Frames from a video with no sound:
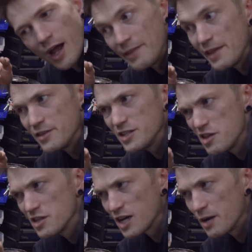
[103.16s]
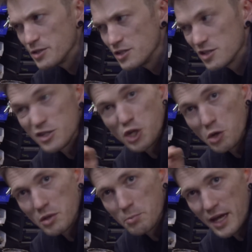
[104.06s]
And then there's the other type, which is just a
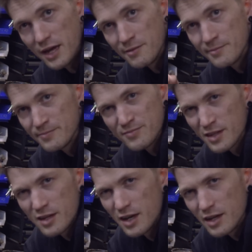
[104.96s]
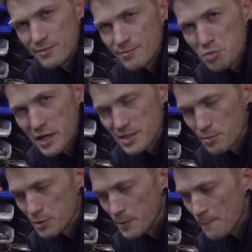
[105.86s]
tube with a pin, pretty
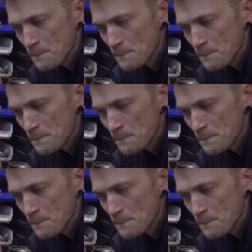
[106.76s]
simple.